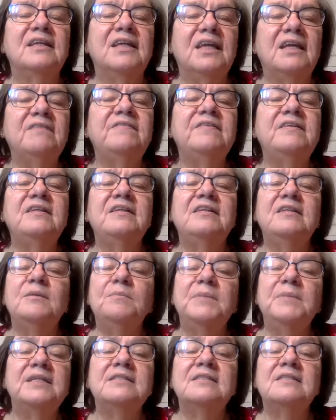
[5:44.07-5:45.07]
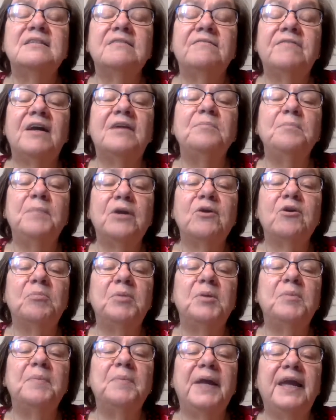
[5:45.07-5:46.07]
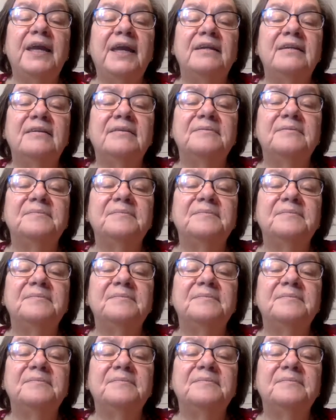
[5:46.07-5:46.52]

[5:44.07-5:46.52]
even in the midst of unbearable pain.